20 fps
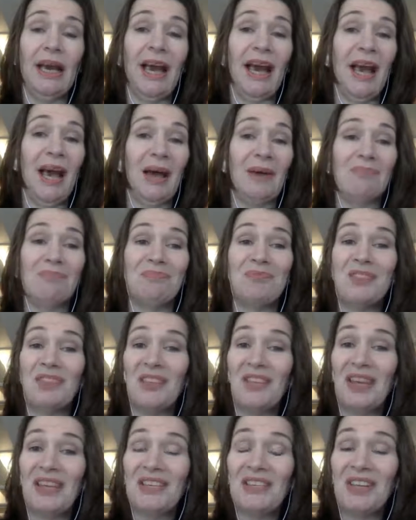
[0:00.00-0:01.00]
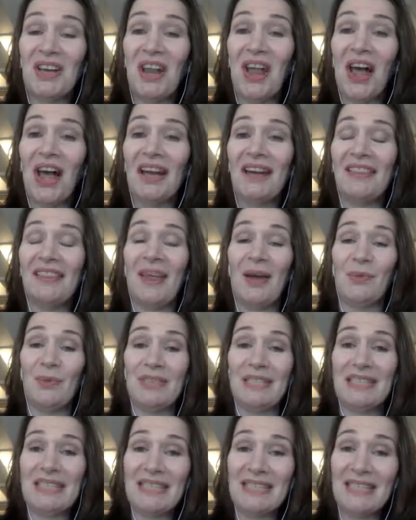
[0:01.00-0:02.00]
To their delight, that
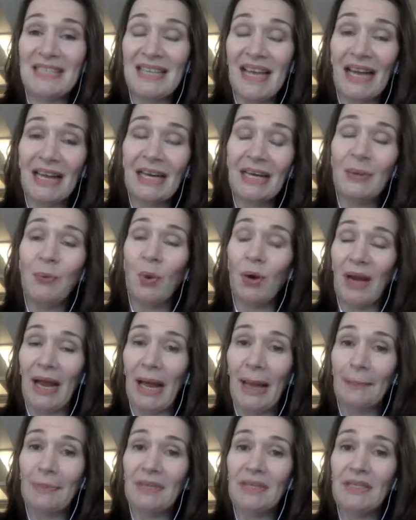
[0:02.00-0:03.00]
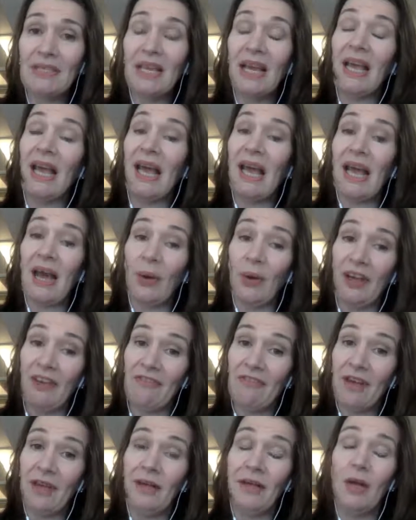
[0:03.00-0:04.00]
was exactly what happened.
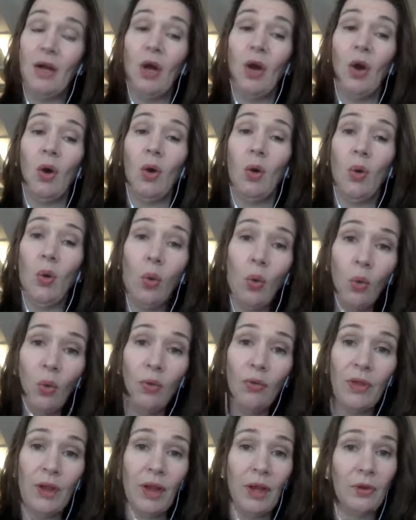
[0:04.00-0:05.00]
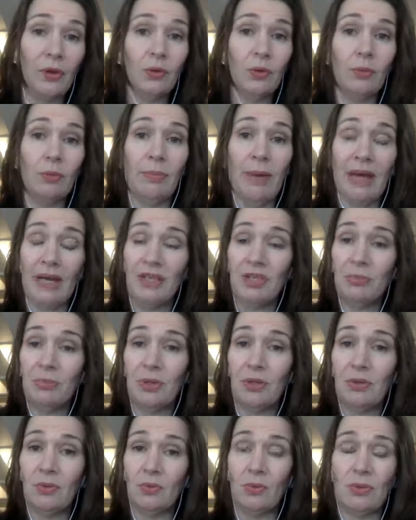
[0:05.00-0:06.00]
However, all the local
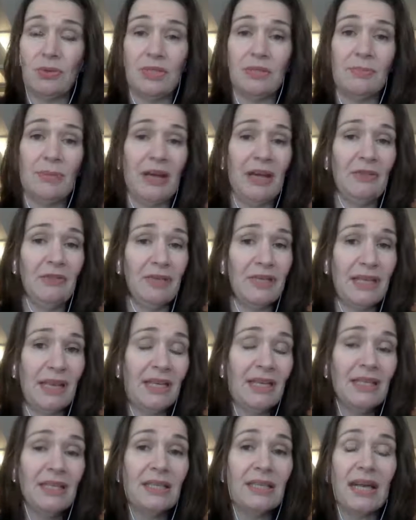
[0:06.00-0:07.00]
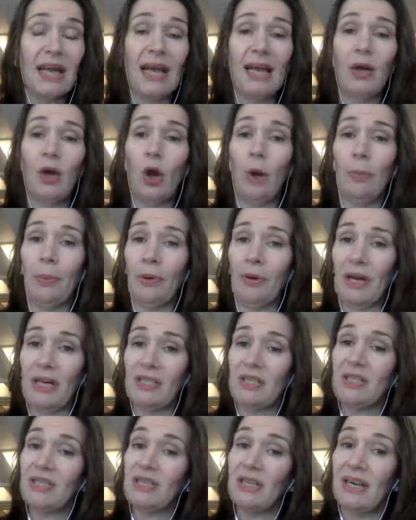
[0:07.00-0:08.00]
management was made redundant and
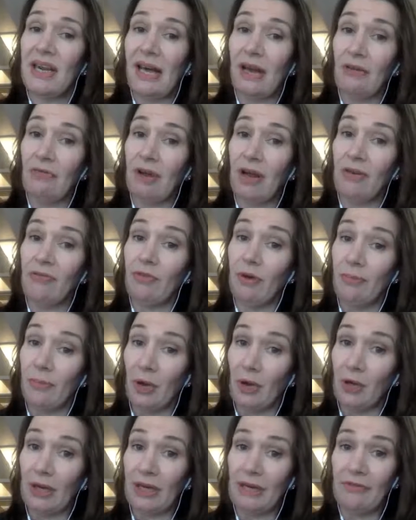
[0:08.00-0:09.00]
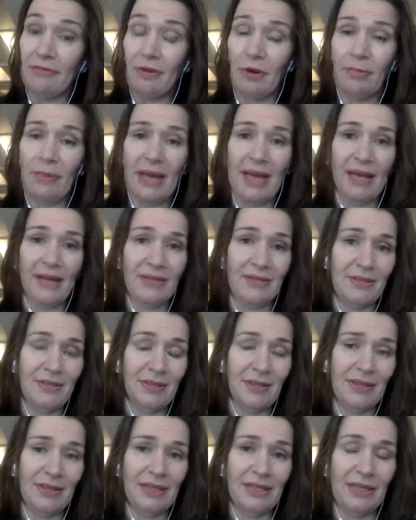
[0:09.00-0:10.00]
operations are now run remotely from
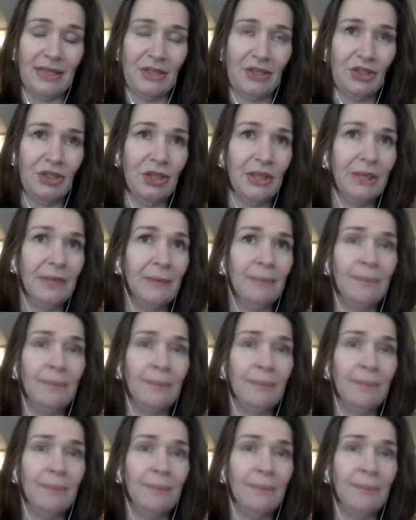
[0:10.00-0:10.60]
outside the country.